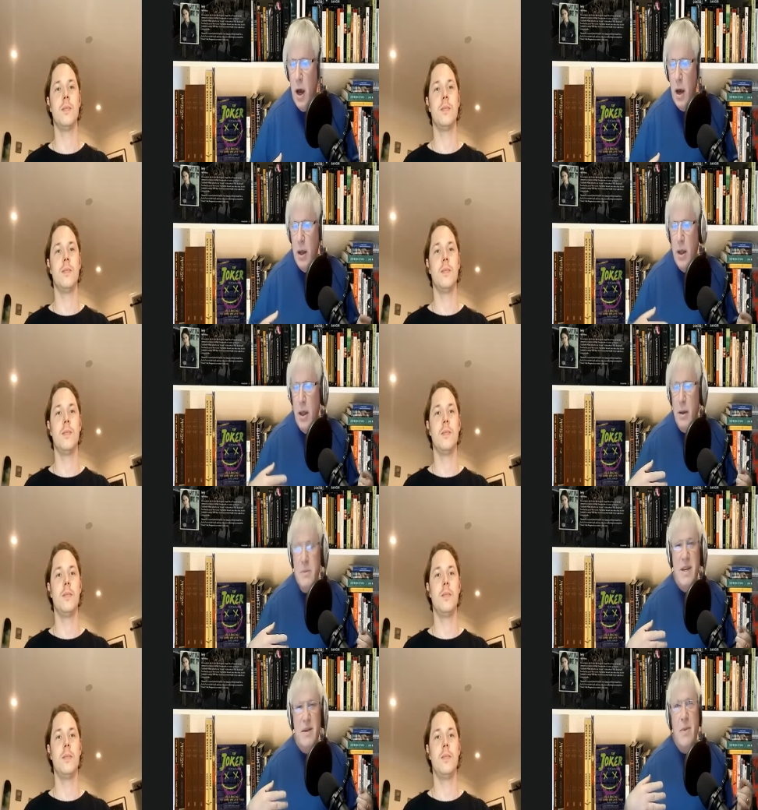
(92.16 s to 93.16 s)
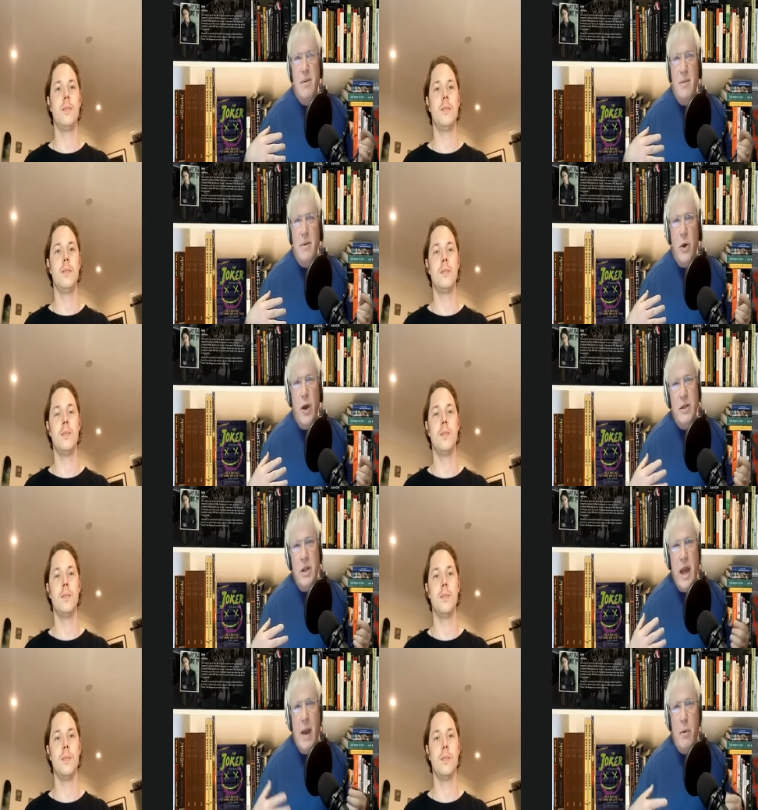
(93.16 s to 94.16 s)
Speaker 1: Uh, did,
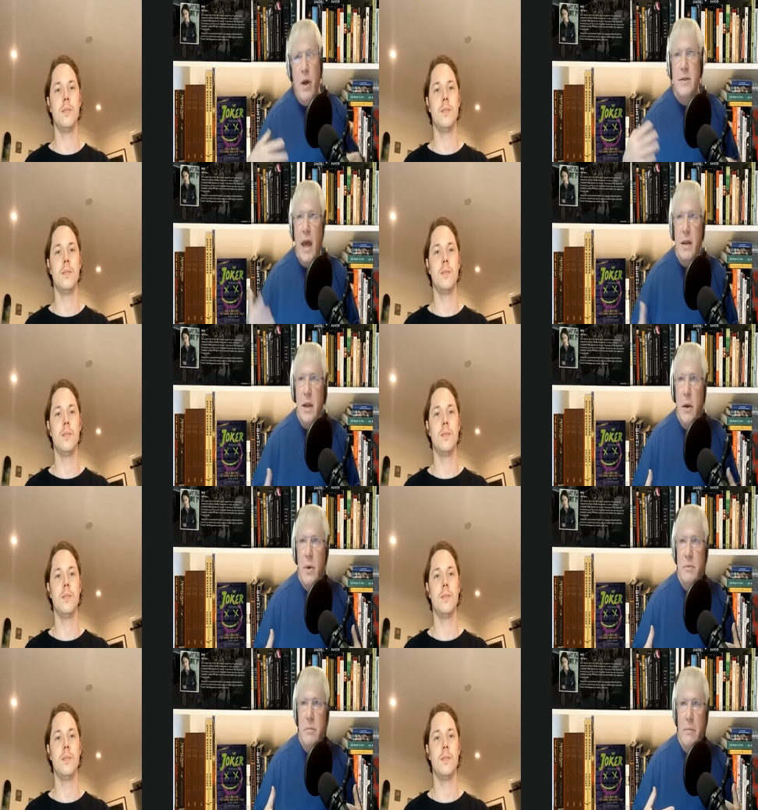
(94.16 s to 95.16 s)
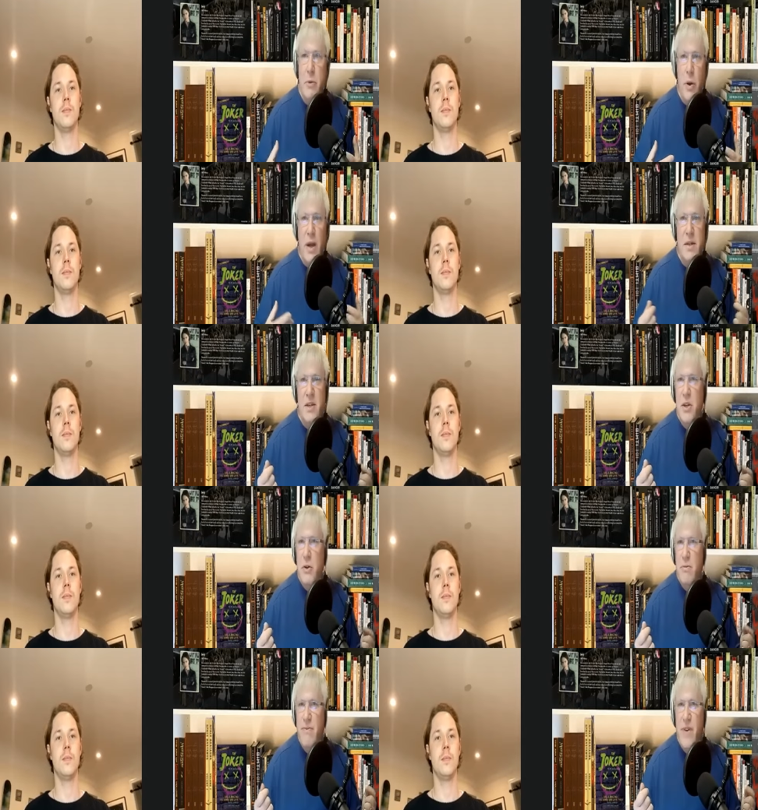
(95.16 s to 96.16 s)
during the time where that uh, was being progressed,
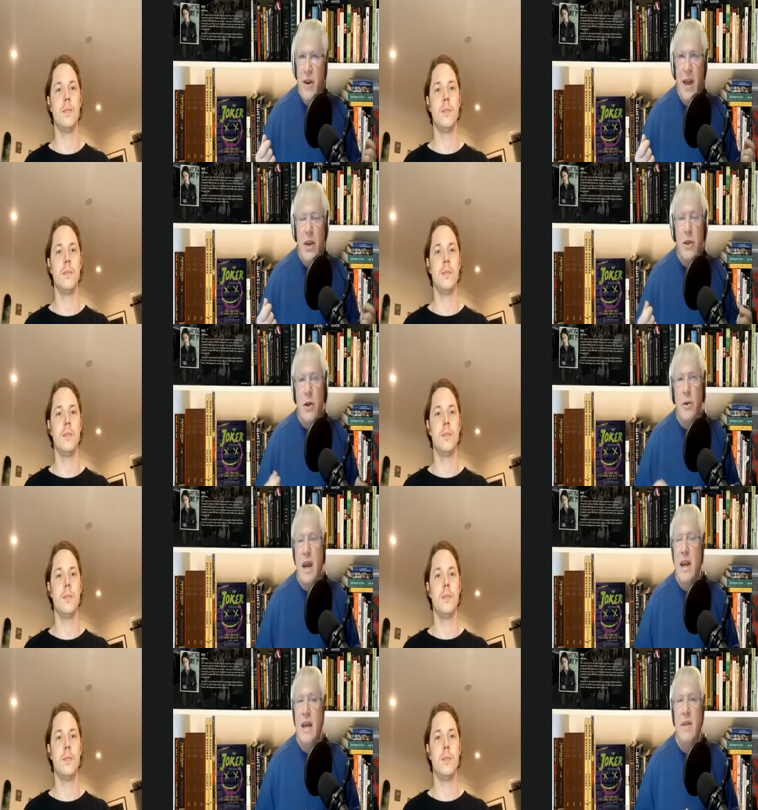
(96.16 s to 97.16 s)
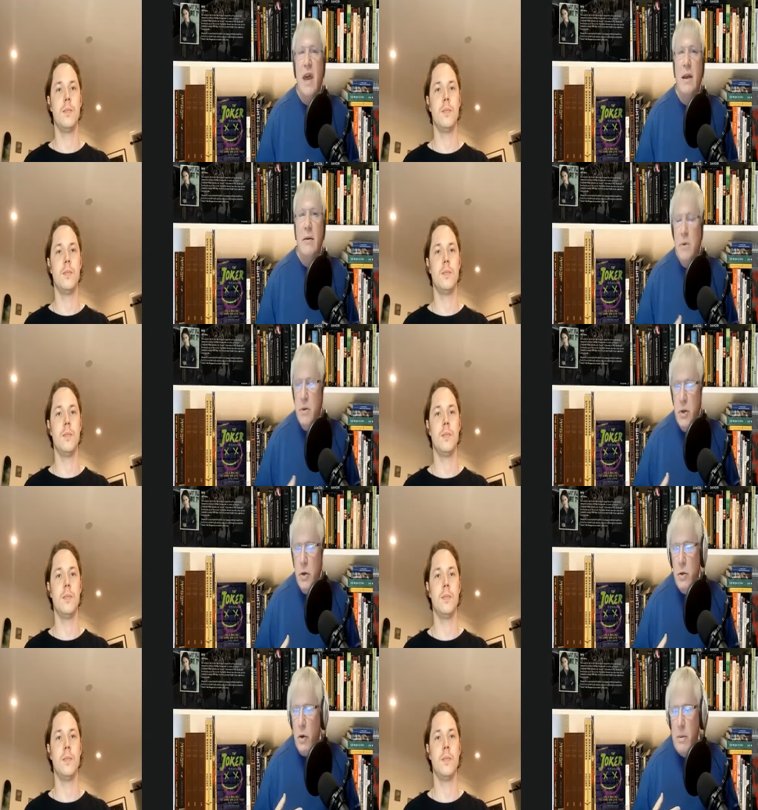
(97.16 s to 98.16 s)
did you feel like you learned anything
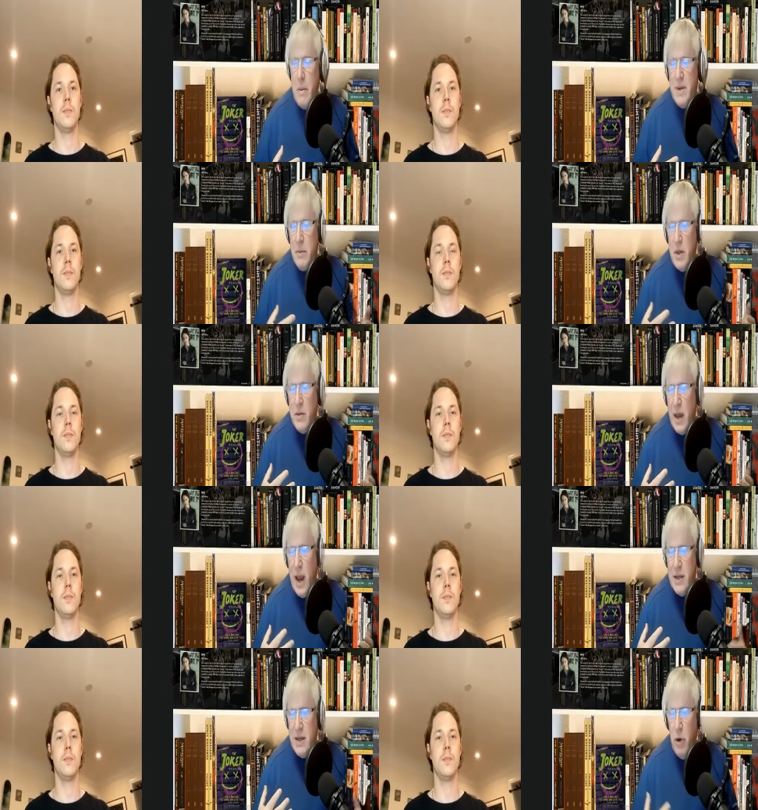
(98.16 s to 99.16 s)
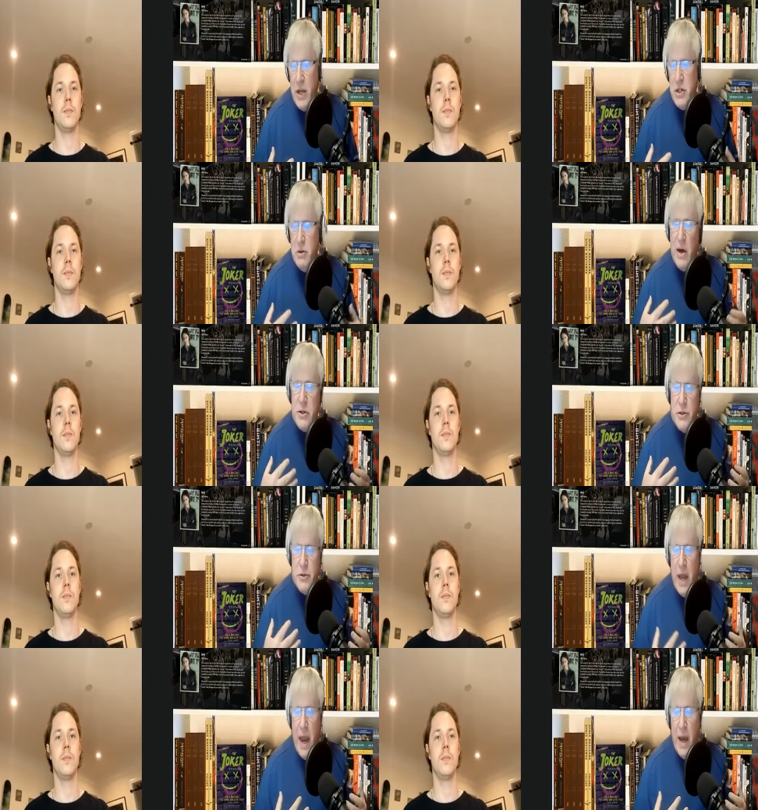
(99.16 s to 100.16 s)
new or maybe something that kind of surprised you
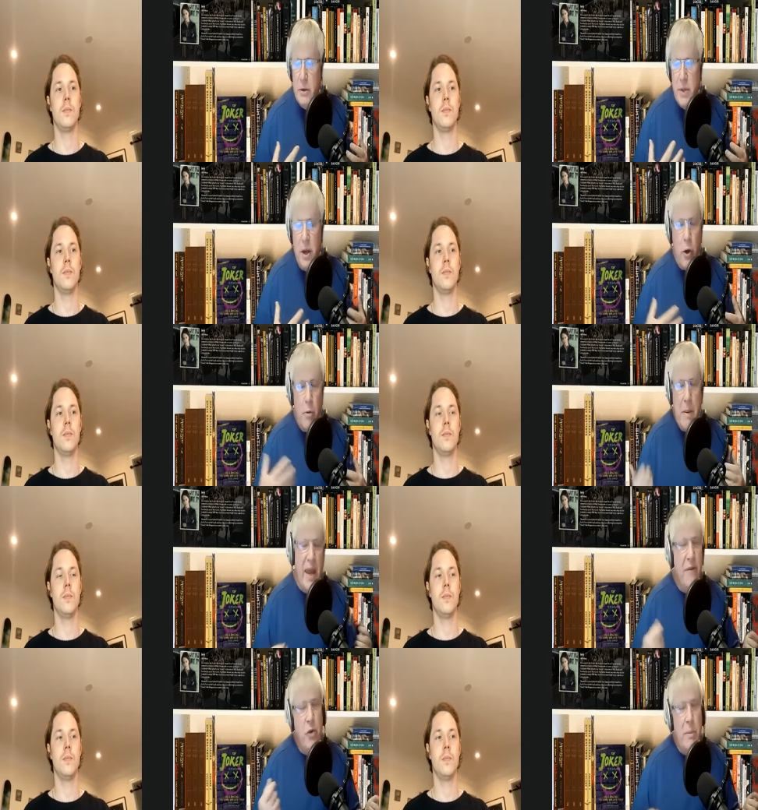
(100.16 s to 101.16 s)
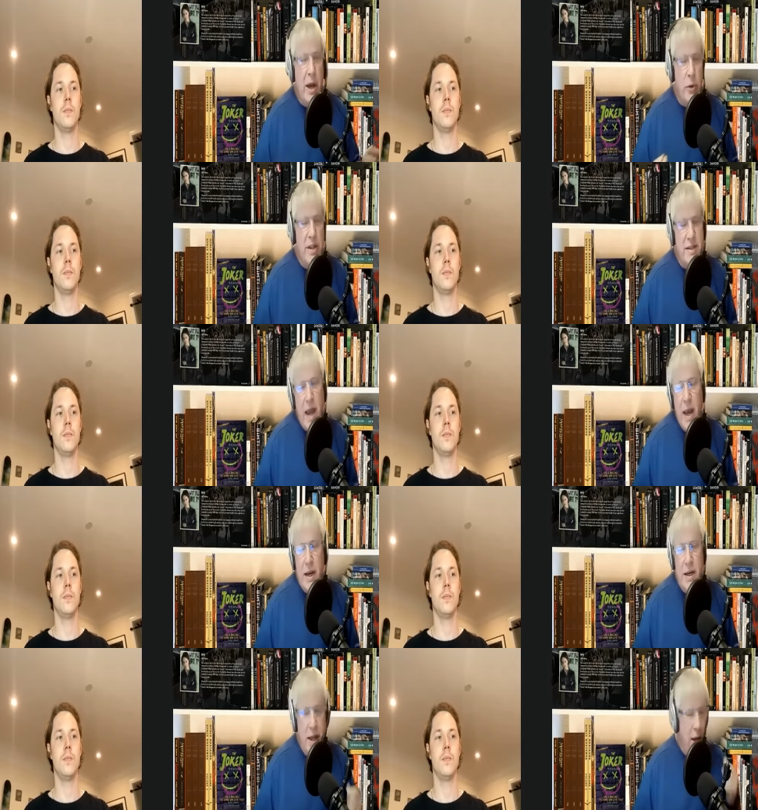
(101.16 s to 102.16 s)
about your dad that, or maybe gave you a better
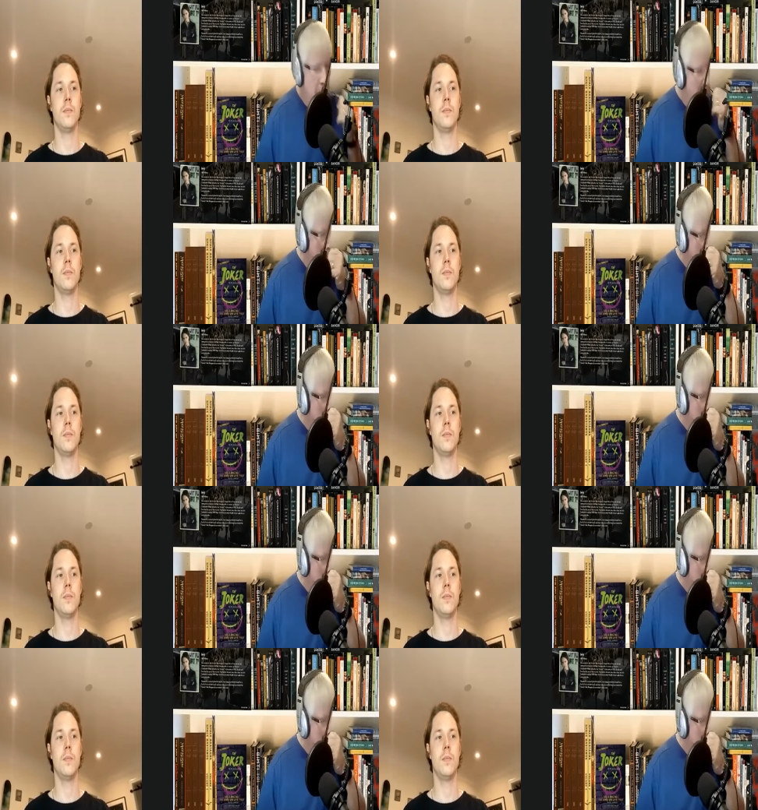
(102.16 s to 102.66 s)
insight into him?